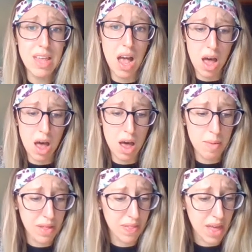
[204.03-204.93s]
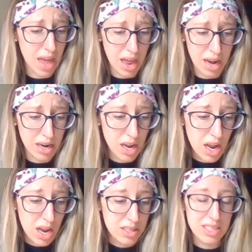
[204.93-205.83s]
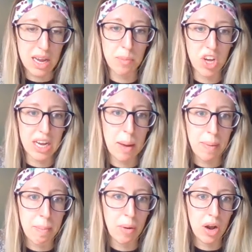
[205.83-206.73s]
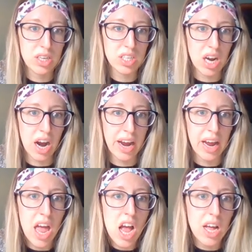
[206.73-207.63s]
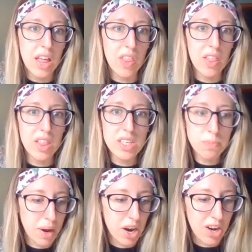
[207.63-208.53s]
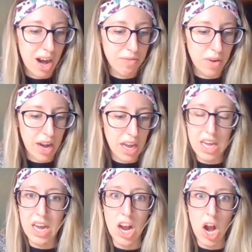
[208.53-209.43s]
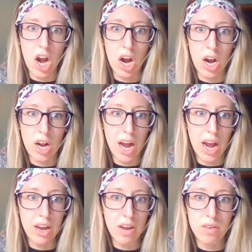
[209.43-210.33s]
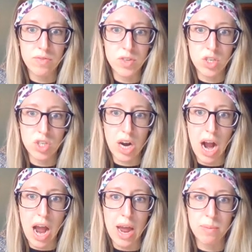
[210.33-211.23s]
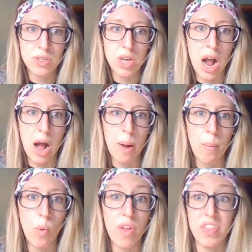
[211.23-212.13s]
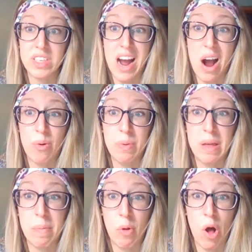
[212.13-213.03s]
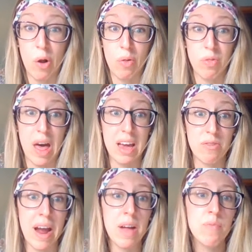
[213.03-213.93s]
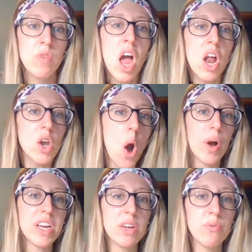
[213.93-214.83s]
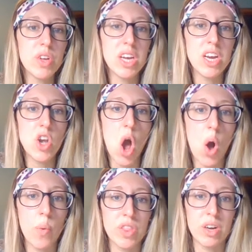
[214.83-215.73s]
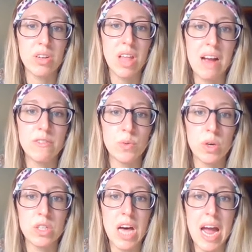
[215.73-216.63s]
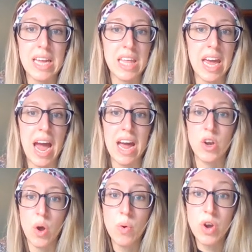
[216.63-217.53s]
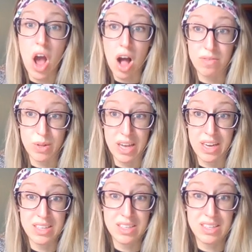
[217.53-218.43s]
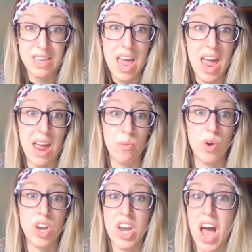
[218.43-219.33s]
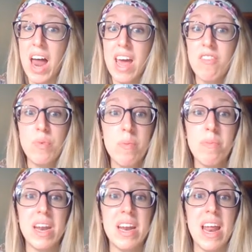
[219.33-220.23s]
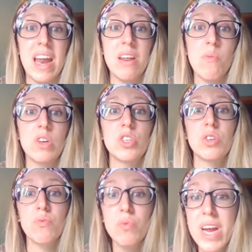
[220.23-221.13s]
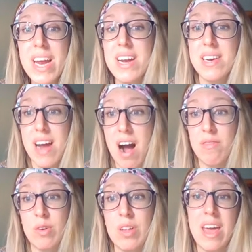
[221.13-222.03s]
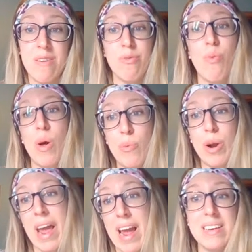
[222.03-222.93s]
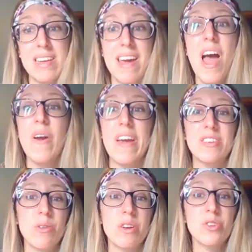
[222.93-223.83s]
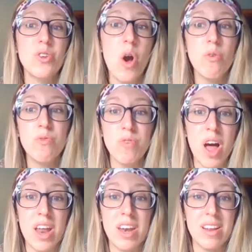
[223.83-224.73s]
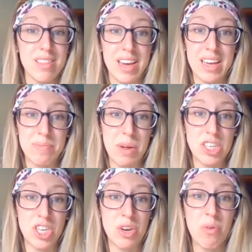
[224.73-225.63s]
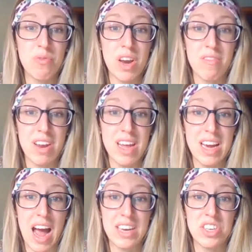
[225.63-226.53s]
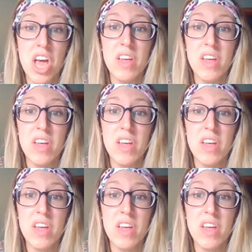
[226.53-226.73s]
And then, see, I'm looking at my book, sorry. And then this paragraph right here kind of describes what the town people are like, right? No one can really know what their lives were like. They had no novelists and would not have permitted anyone to read a novel if one were handy. Okay, so there's no fun, like I mentioned, no fun of any kind.